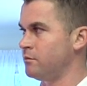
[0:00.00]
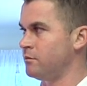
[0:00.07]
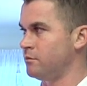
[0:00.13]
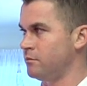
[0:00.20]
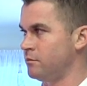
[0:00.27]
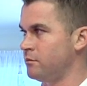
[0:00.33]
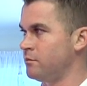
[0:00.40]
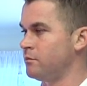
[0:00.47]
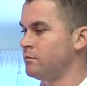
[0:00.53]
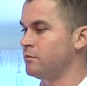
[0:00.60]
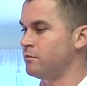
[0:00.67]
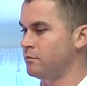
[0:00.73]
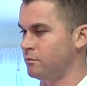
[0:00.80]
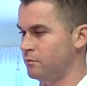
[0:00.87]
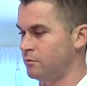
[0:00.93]

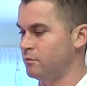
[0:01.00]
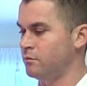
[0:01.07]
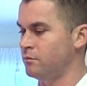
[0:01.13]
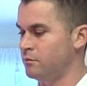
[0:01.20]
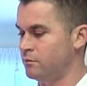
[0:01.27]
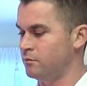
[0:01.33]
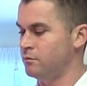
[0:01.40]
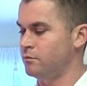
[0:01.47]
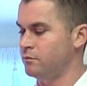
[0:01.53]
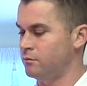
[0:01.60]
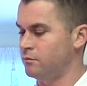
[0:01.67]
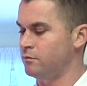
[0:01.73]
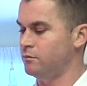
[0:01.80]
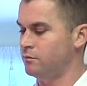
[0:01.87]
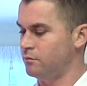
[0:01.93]

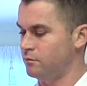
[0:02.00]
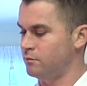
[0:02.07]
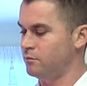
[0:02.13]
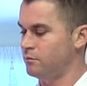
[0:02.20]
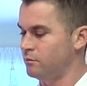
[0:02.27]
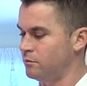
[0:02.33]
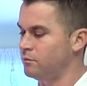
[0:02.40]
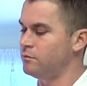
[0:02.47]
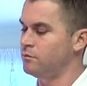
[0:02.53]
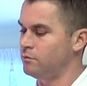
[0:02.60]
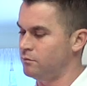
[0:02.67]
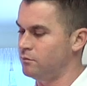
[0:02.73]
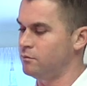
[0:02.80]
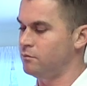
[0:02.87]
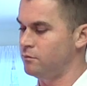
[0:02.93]

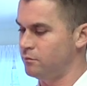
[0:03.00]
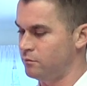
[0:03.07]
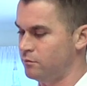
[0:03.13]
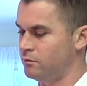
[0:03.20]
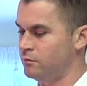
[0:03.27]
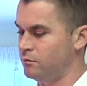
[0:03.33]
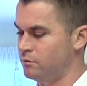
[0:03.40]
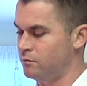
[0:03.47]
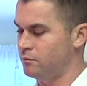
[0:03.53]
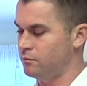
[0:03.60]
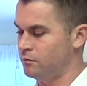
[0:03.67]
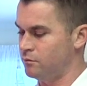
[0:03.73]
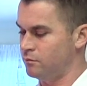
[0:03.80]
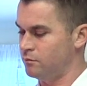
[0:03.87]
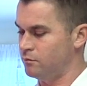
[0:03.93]

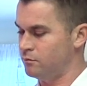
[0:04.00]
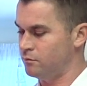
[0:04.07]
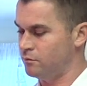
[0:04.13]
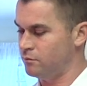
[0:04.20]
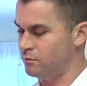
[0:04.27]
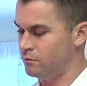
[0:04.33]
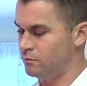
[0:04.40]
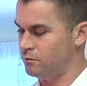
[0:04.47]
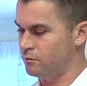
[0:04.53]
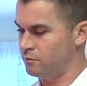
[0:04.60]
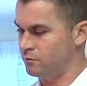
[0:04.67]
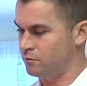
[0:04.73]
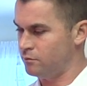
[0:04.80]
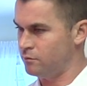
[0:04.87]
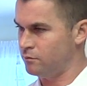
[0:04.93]

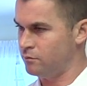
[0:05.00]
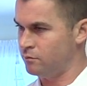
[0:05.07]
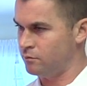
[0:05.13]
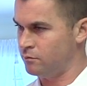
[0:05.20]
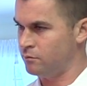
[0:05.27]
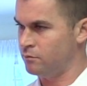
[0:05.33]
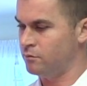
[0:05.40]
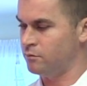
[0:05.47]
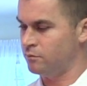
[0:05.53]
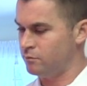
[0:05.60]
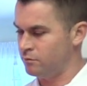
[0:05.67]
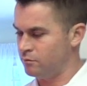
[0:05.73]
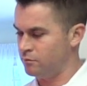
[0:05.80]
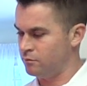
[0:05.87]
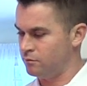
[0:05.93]
This person isn't speaking.